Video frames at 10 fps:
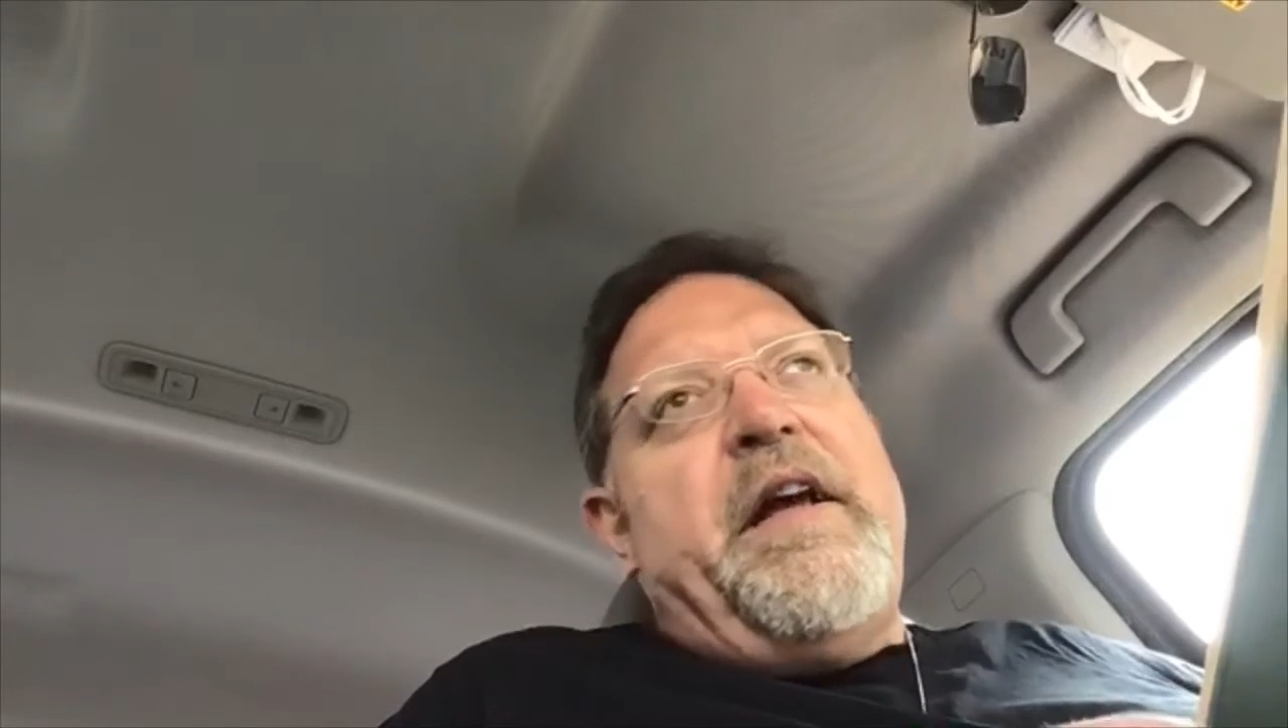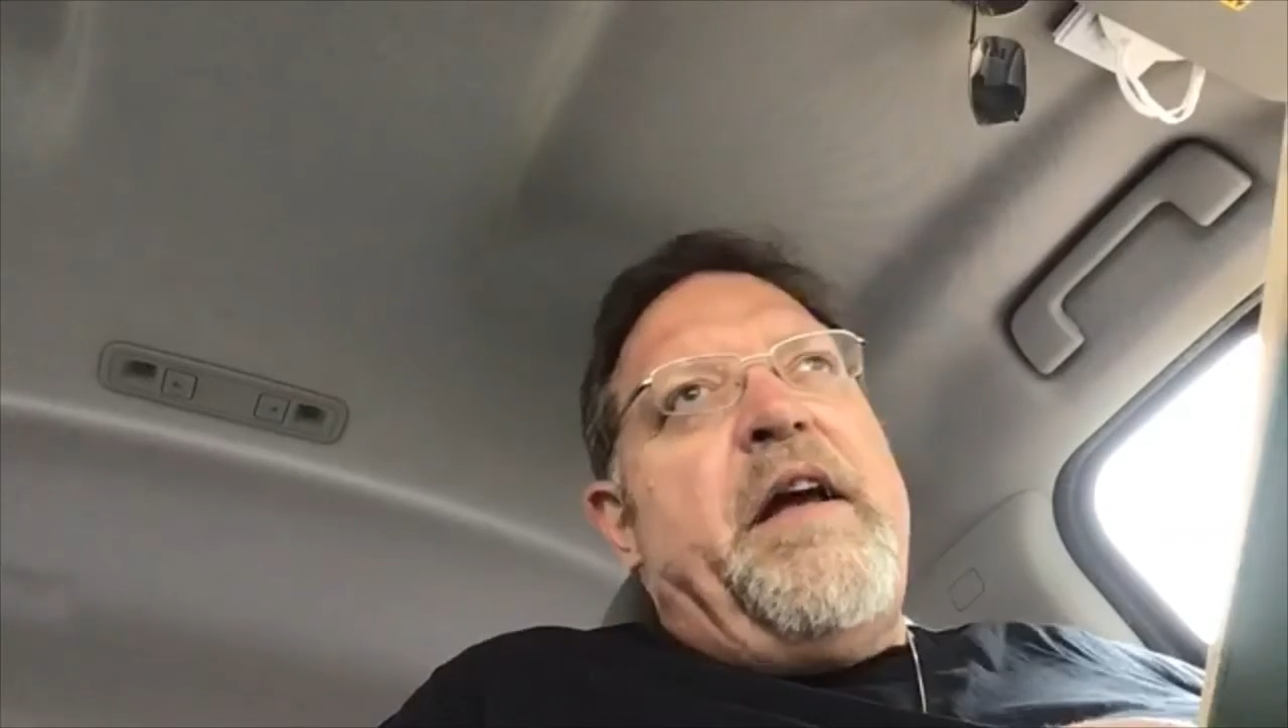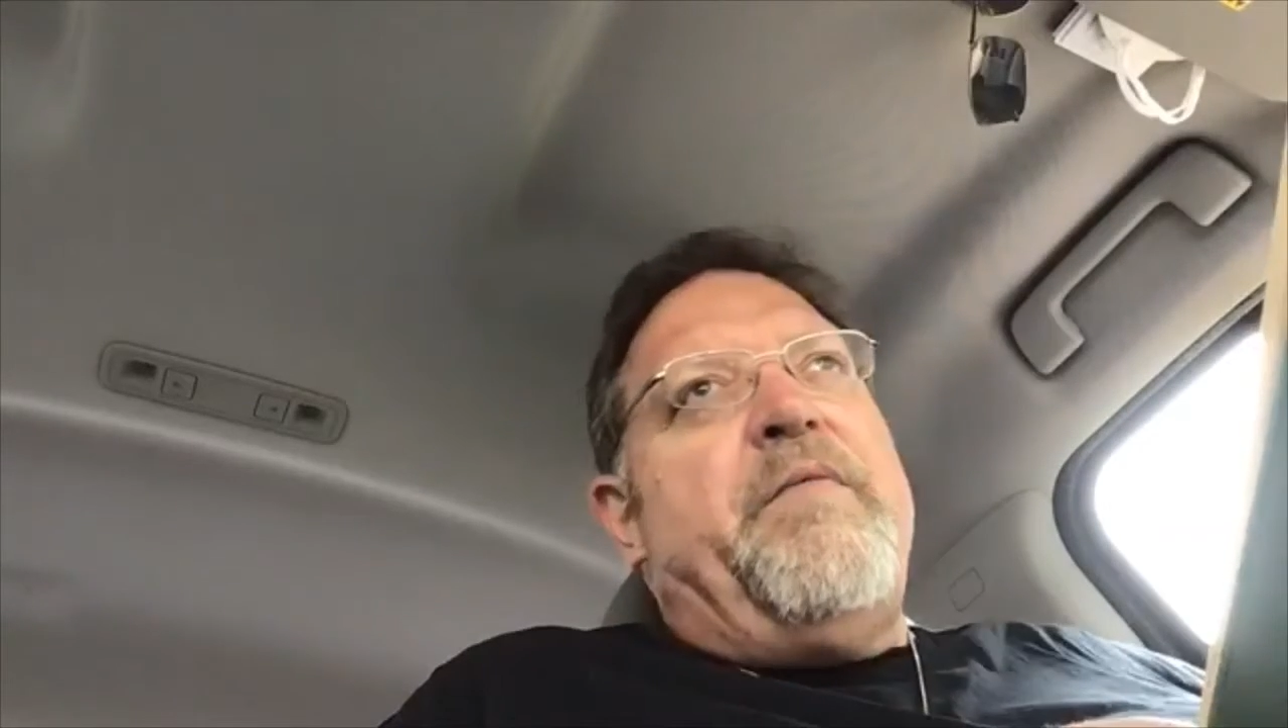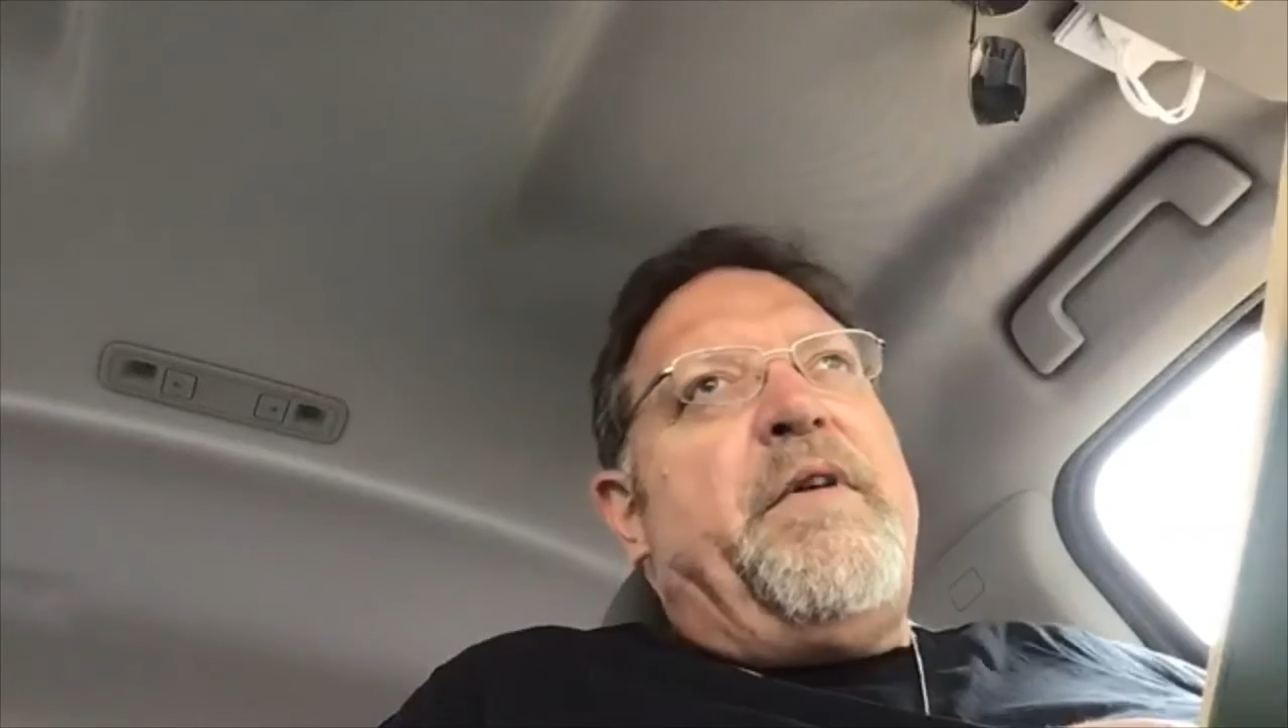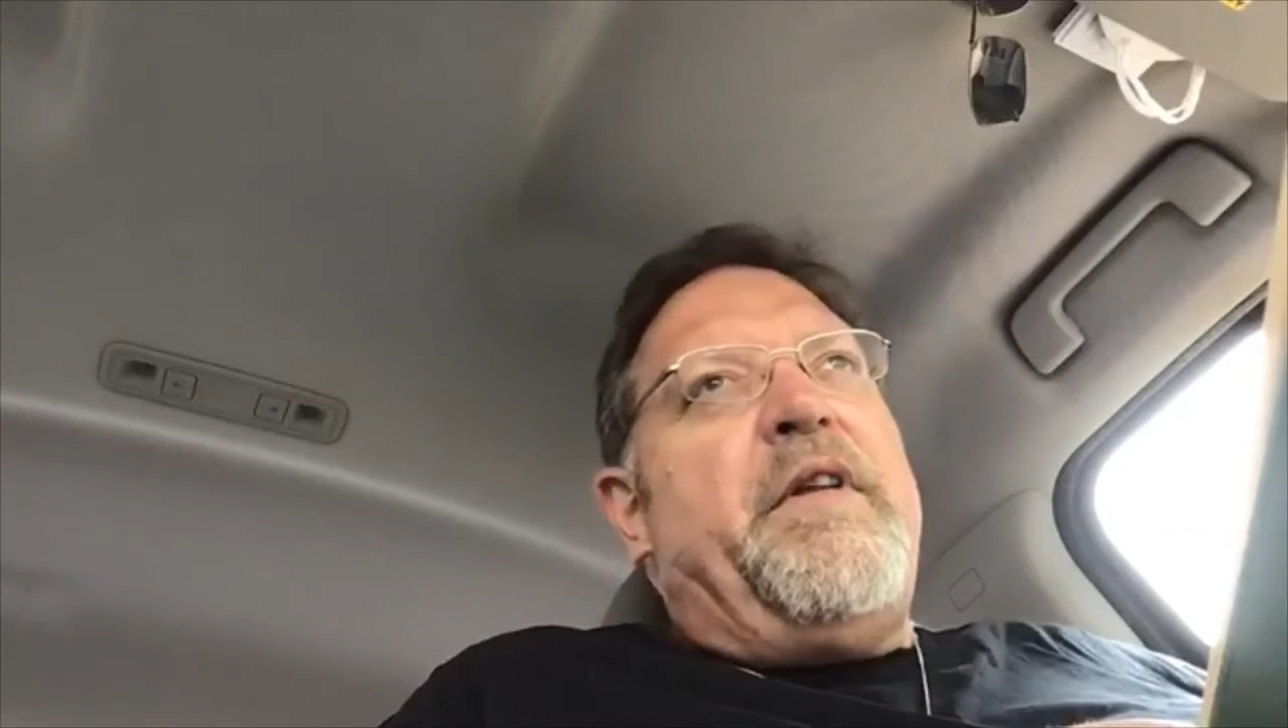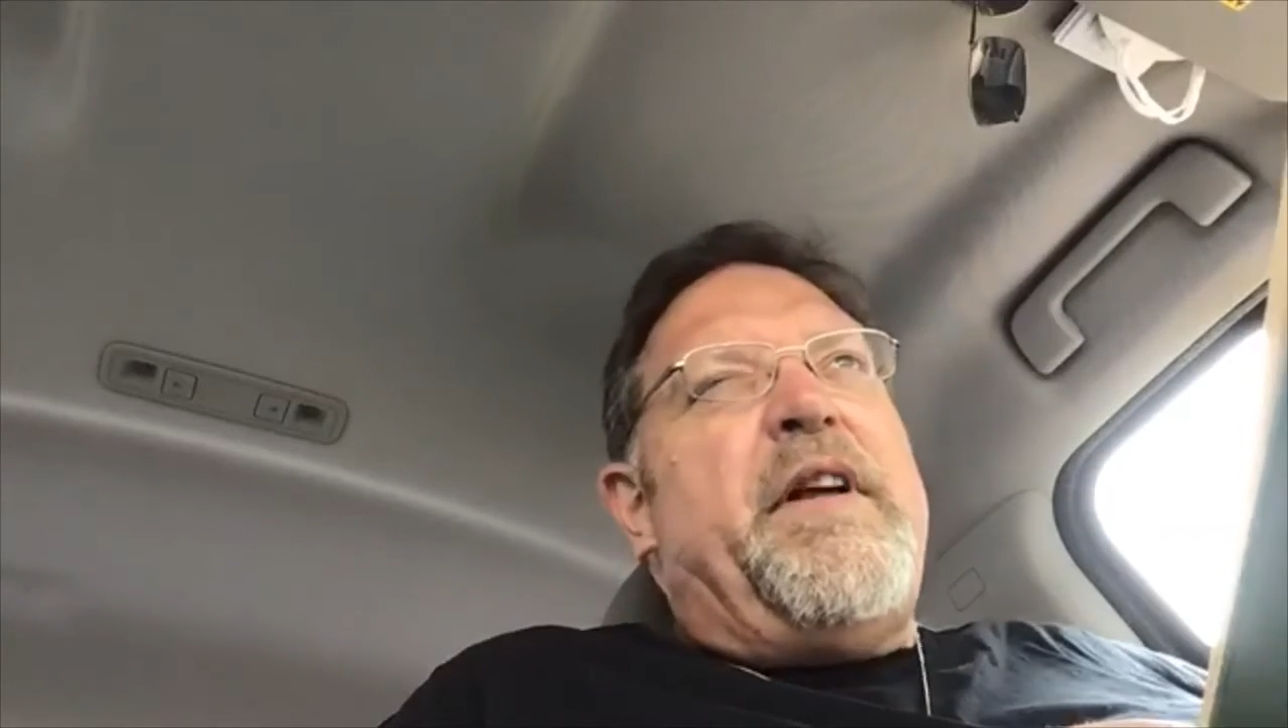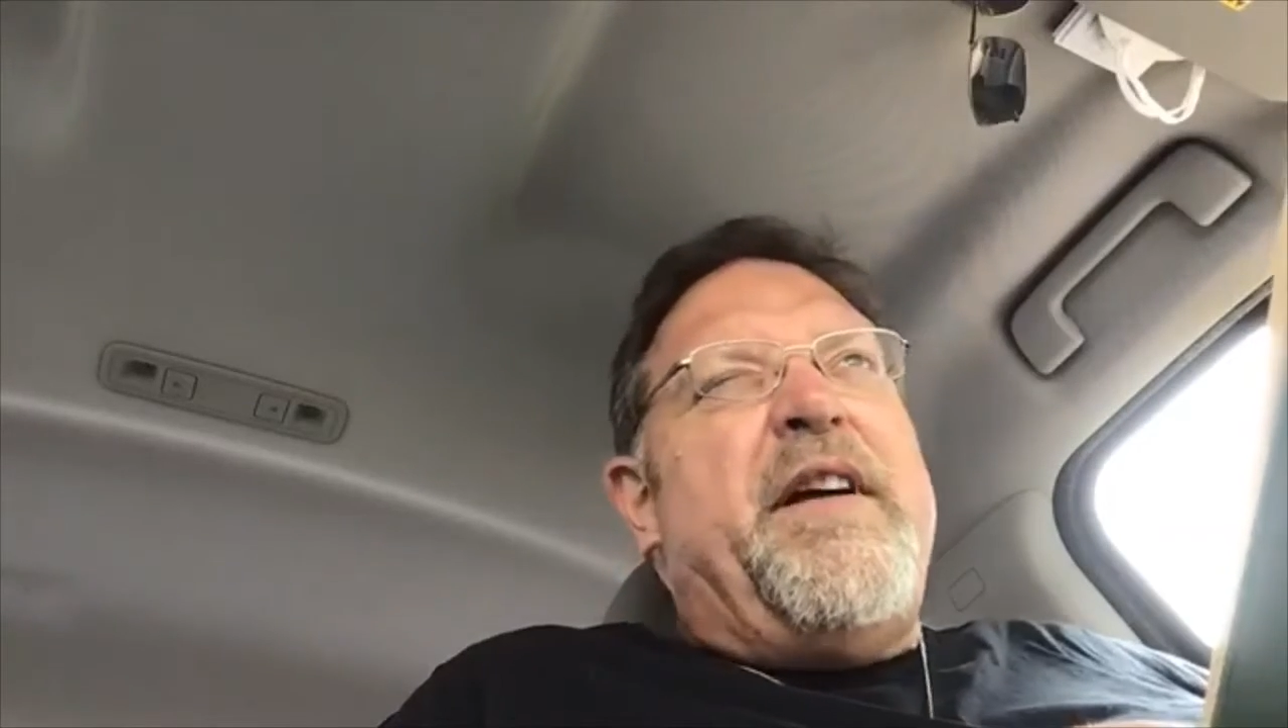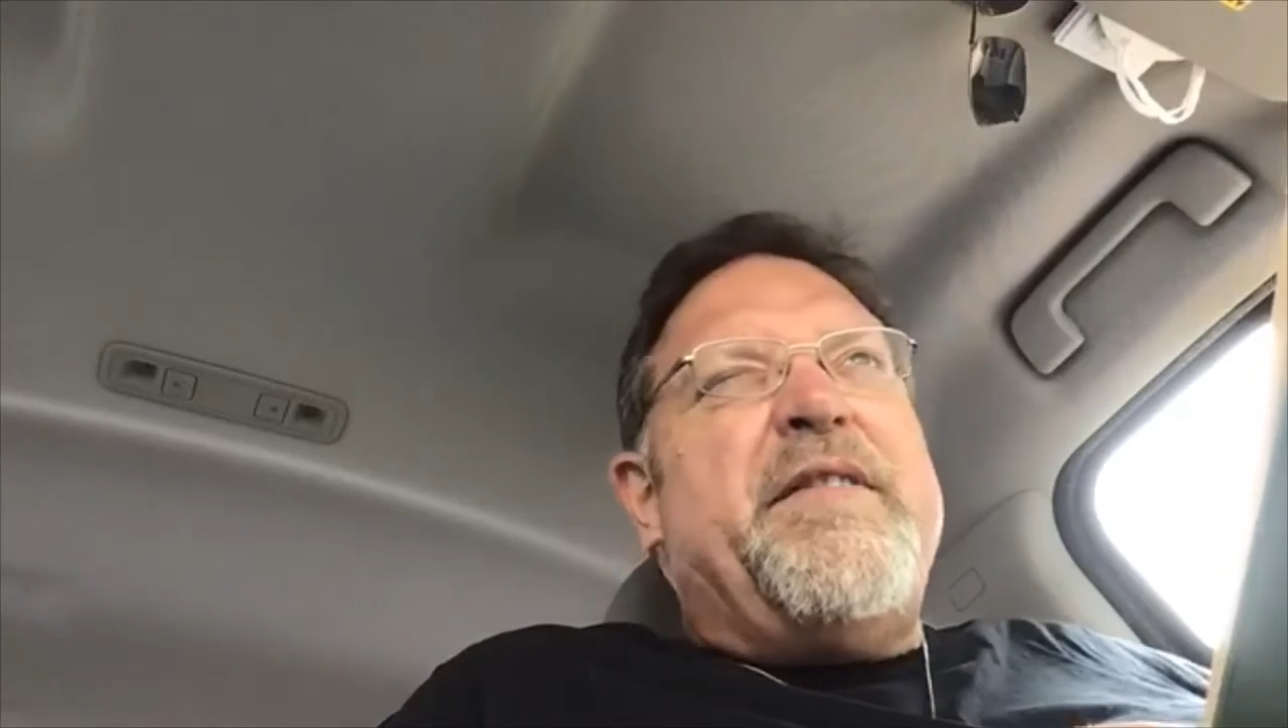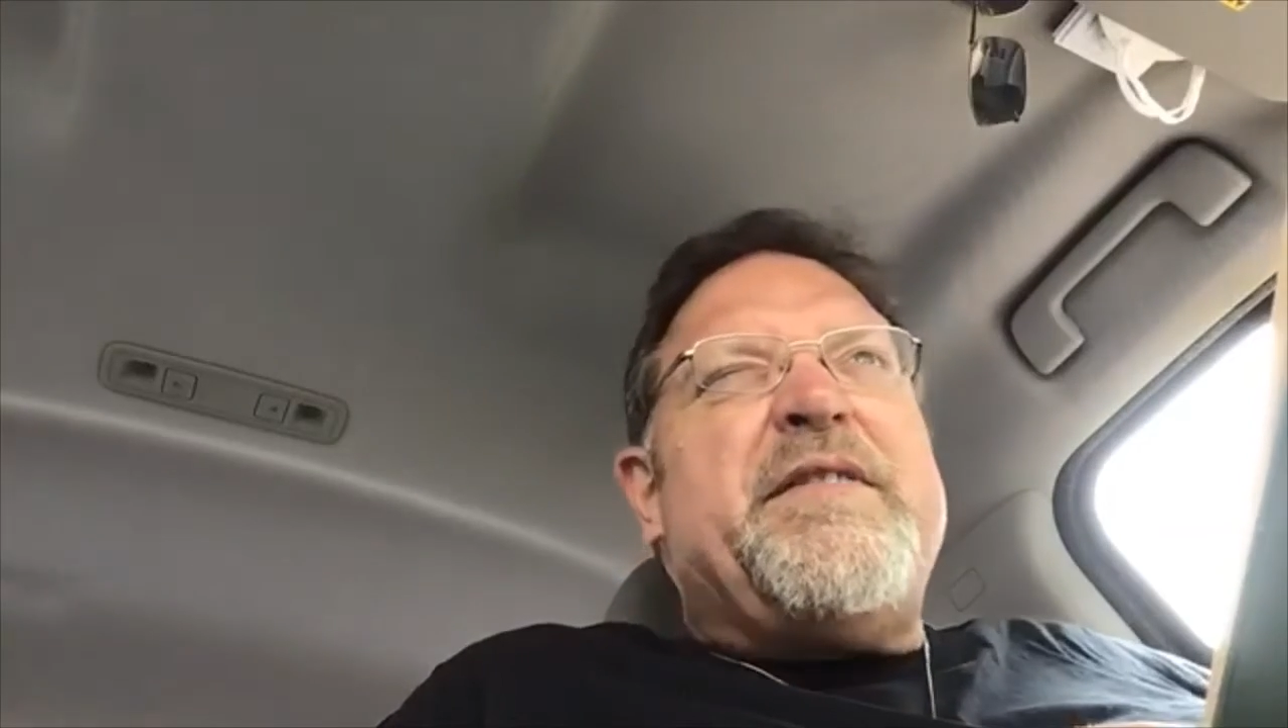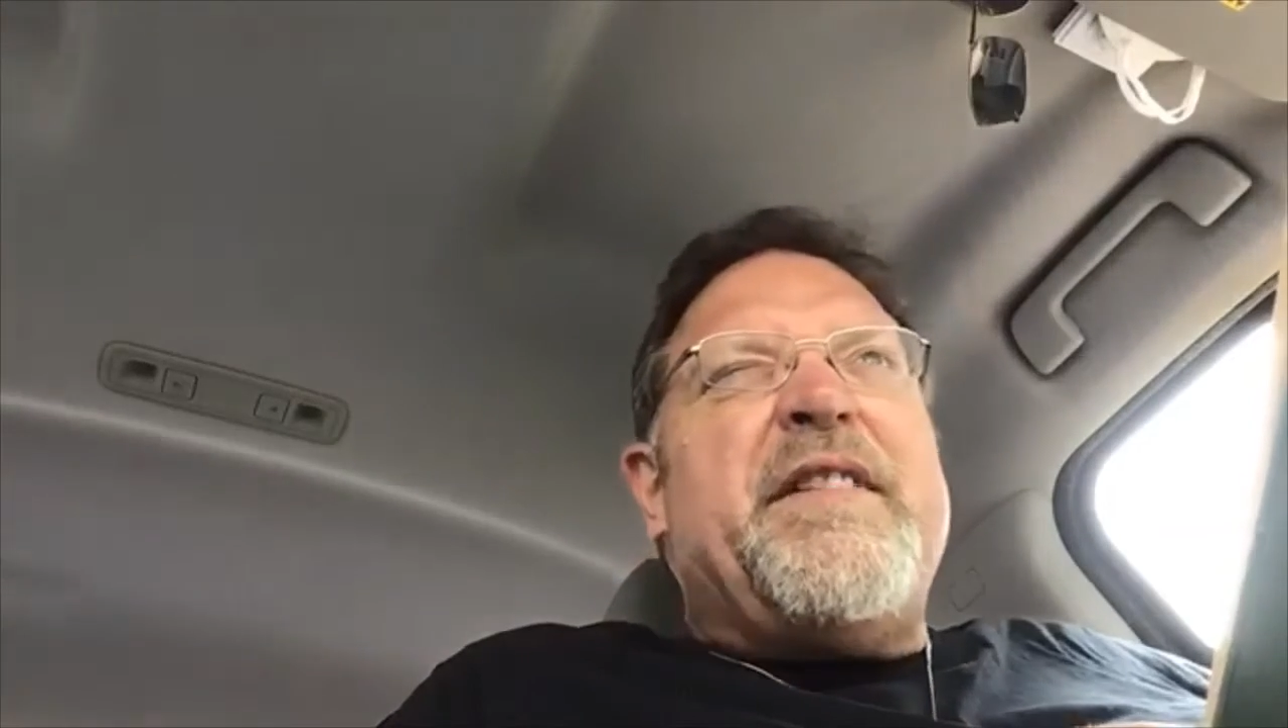and realize